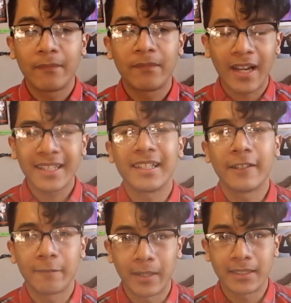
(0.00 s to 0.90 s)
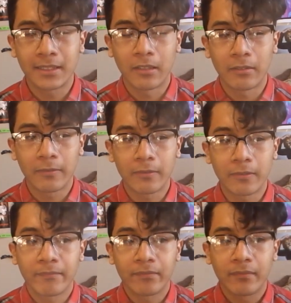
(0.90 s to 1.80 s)
finding of
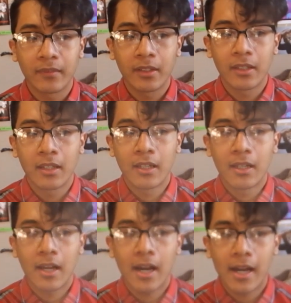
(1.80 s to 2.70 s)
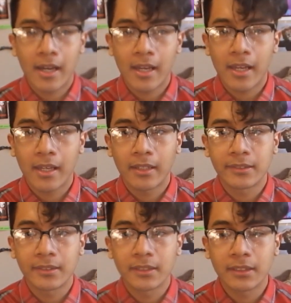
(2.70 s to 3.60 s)
myself. I
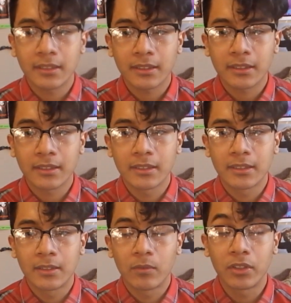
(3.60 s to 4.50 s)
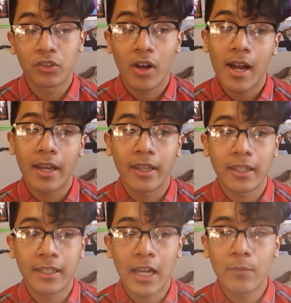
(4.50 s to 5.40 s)
would cry,
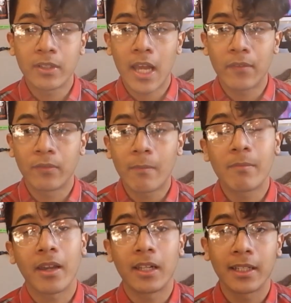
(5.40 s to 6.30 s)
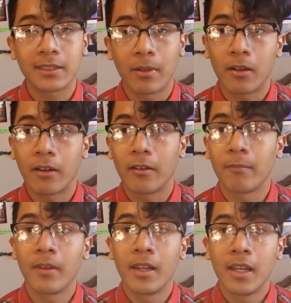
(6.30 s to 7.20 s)
and I would have a rubber band against my
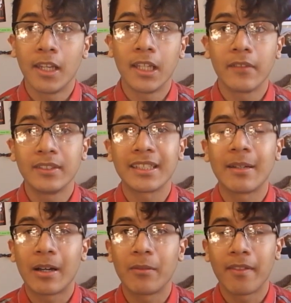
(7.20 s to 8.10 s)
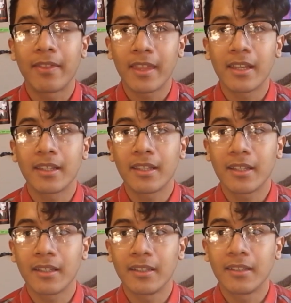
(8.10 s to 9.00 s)
arm, and every time I would
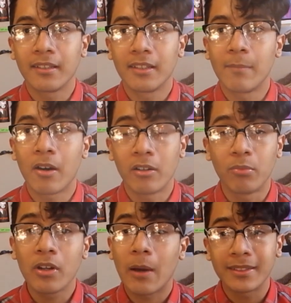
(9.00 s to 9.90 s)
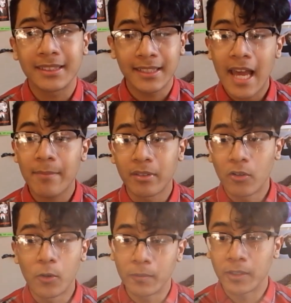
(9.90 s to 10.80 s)
think about a boy, I would snap it
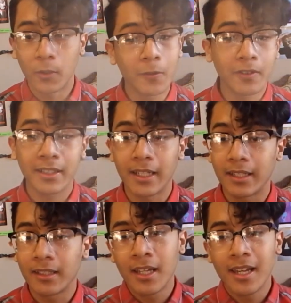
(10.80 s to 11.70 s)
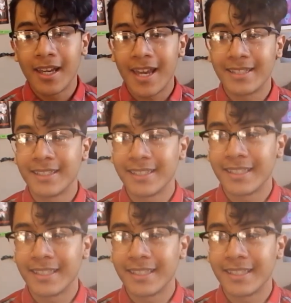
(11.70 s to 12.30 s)
over and over again. And then